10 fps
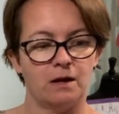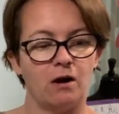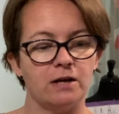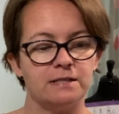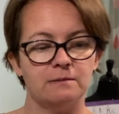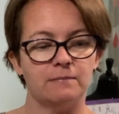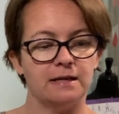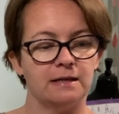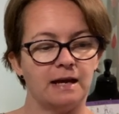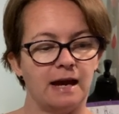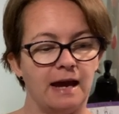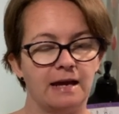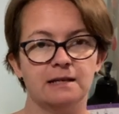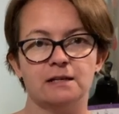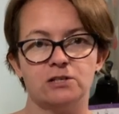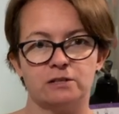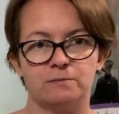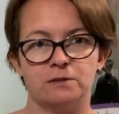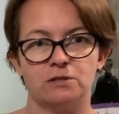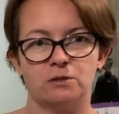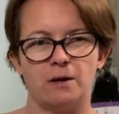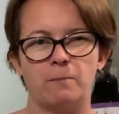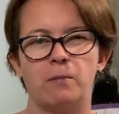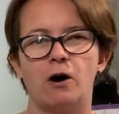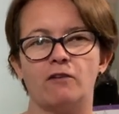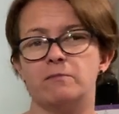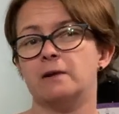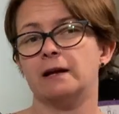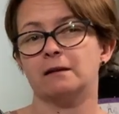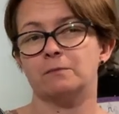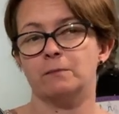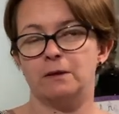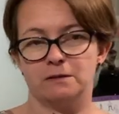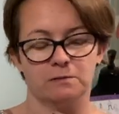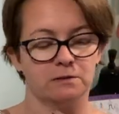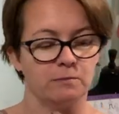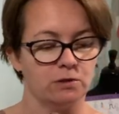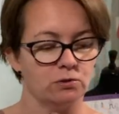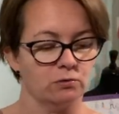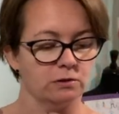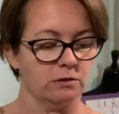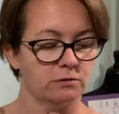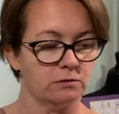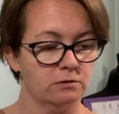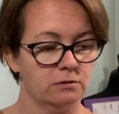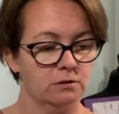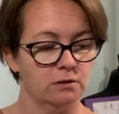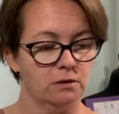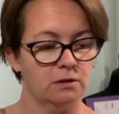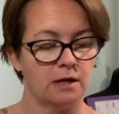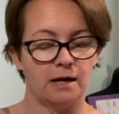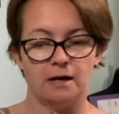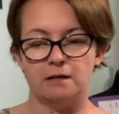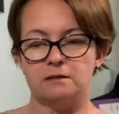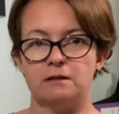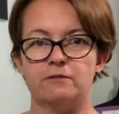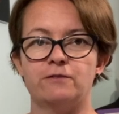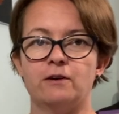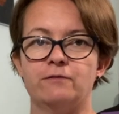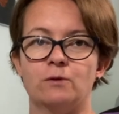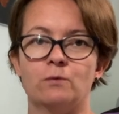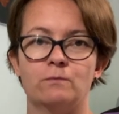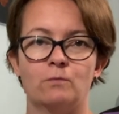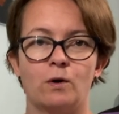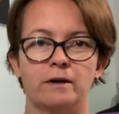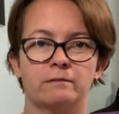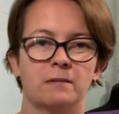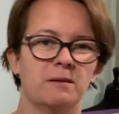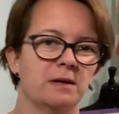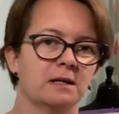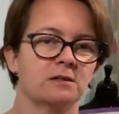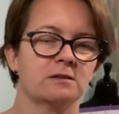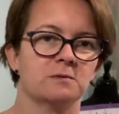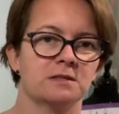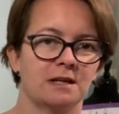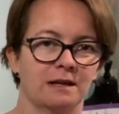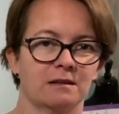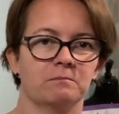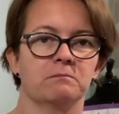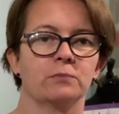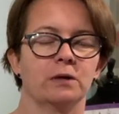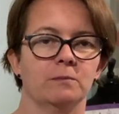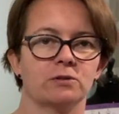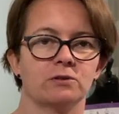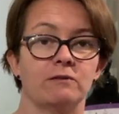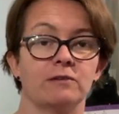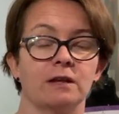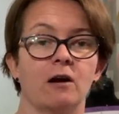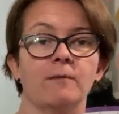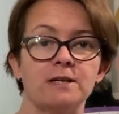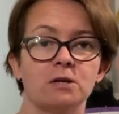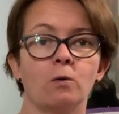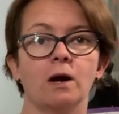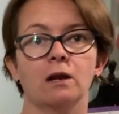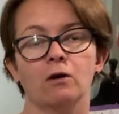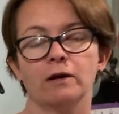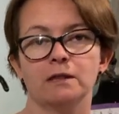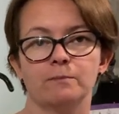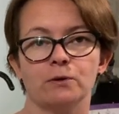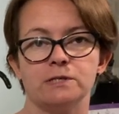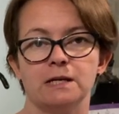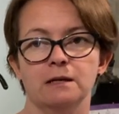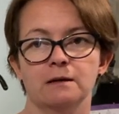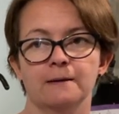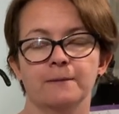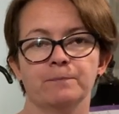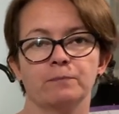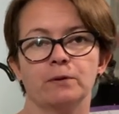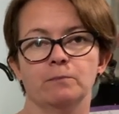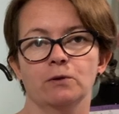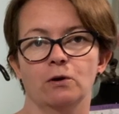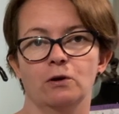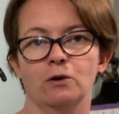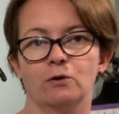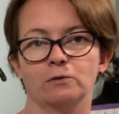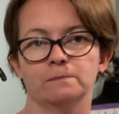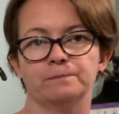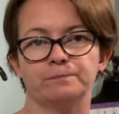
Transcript: I didn't make any adjustments to it apart from the length, but that's because I'm a short ass. And at five foot one, I make adjustments to length pretty much on everything. I'm actually quite long in the body, but I'm not long.